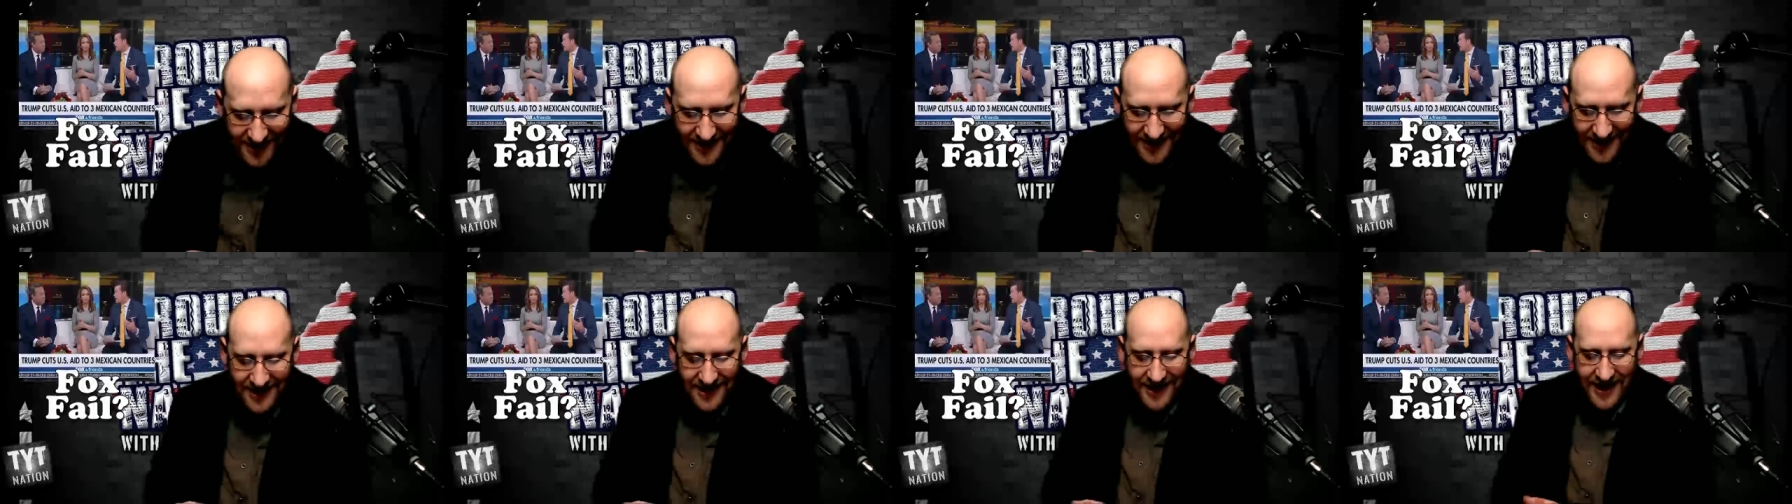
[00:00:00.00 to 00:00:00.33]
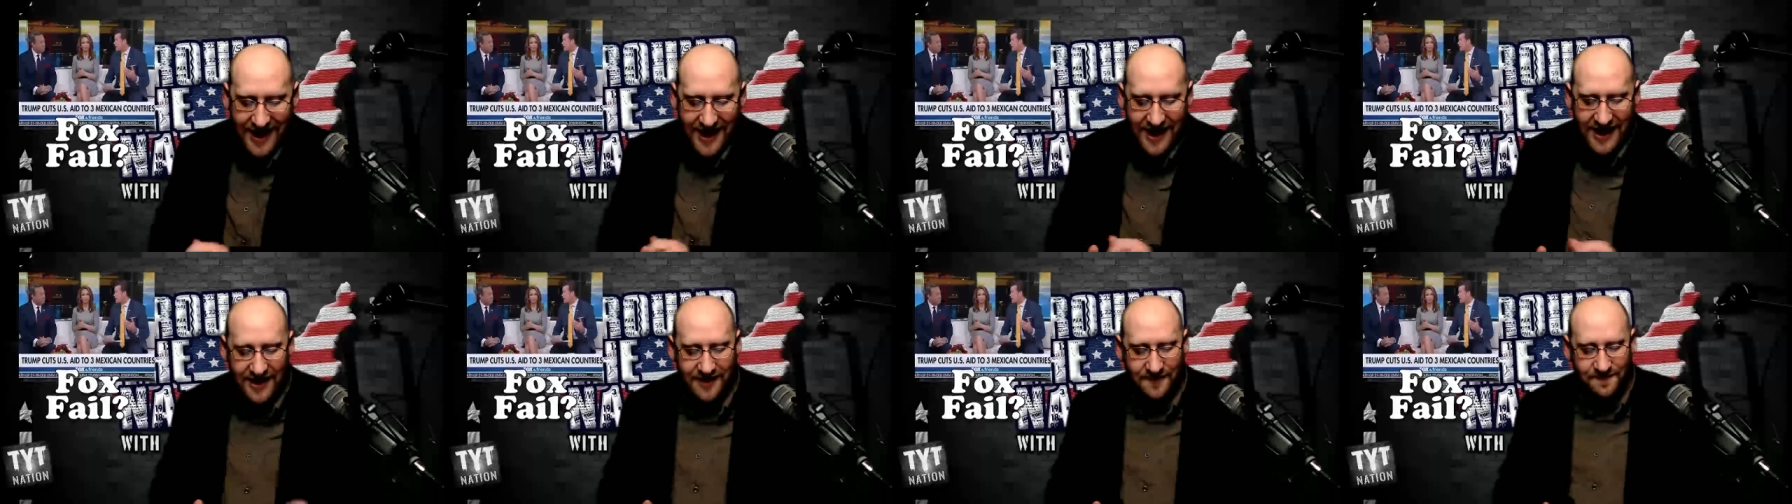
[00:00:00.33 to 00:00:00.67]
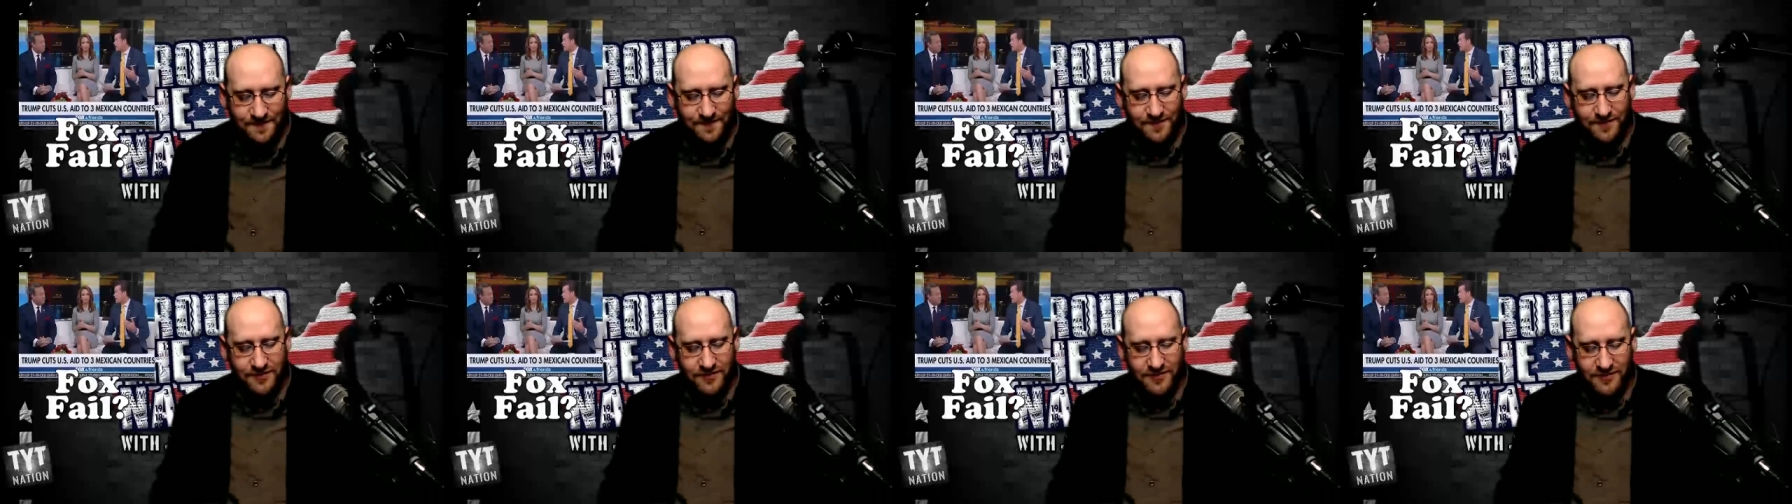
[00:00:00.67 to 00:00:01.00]
and
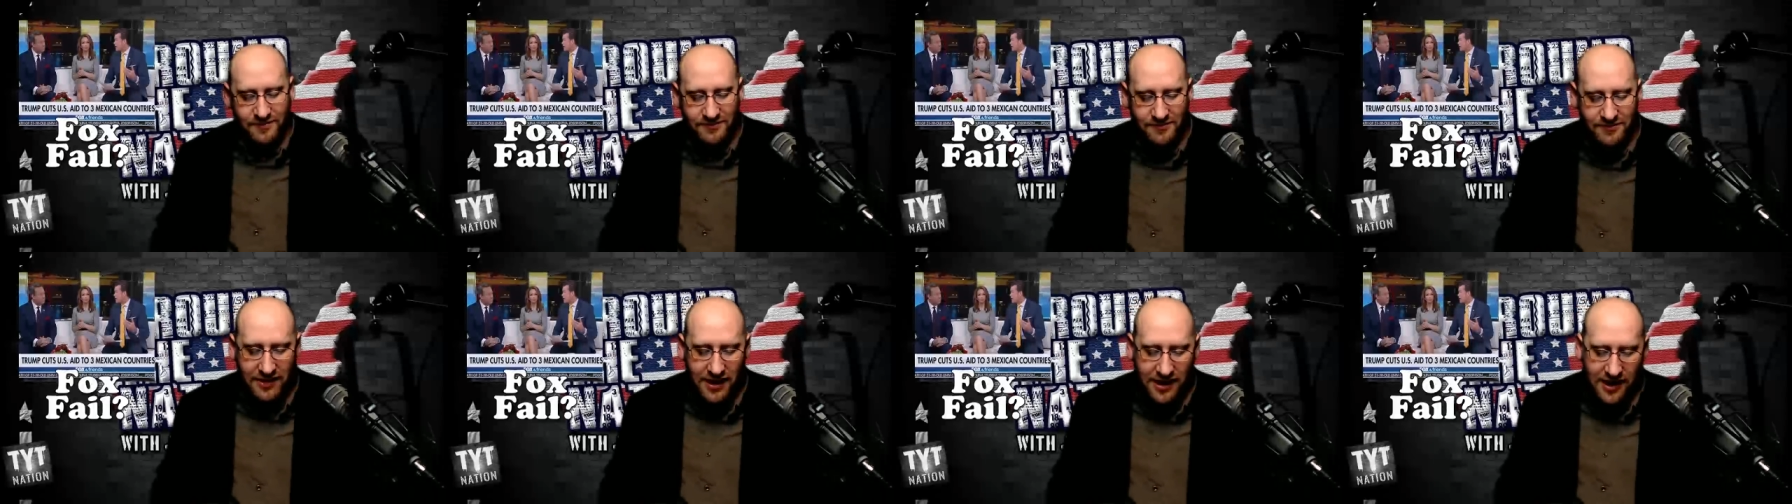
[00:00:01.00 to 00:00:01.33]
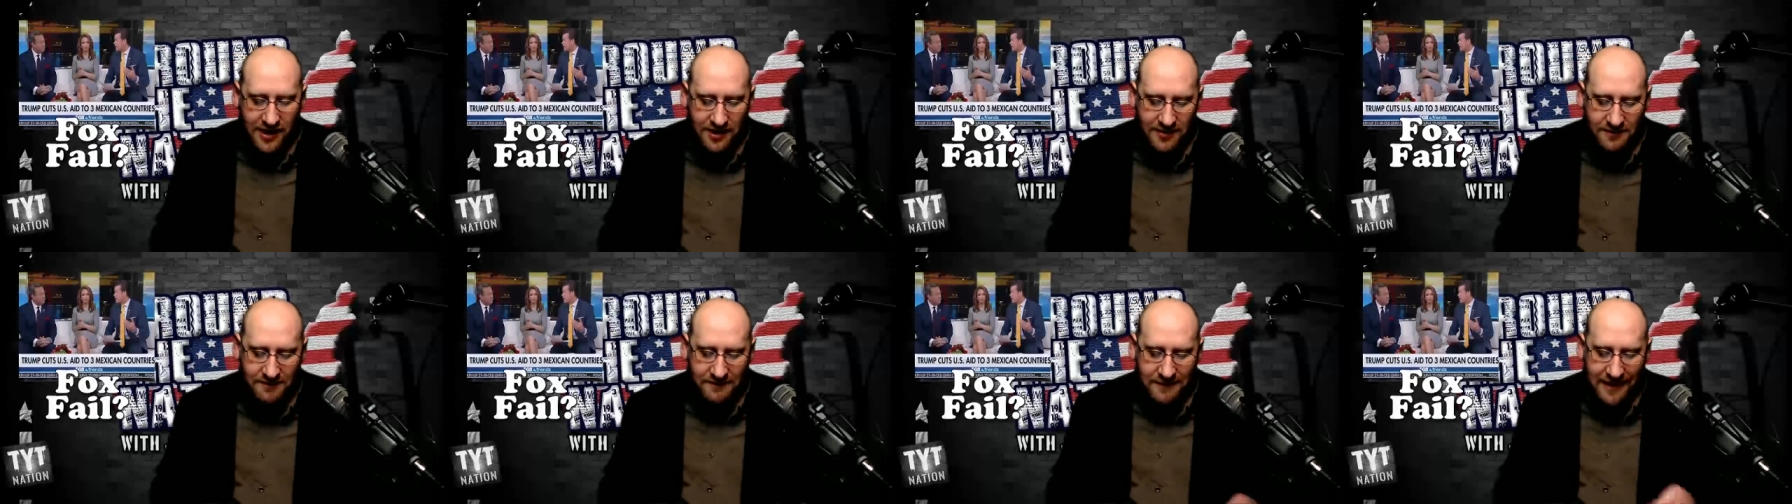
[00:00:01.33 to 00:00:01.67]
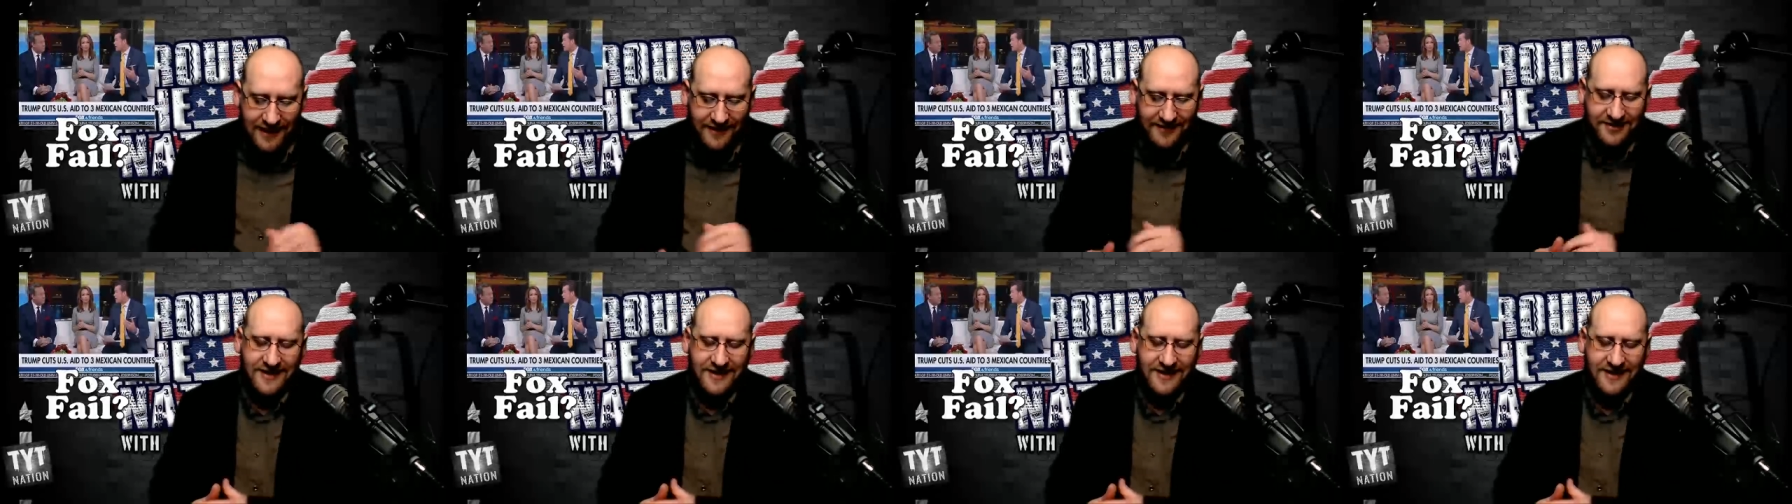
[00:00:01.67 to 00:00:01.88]
uh, Max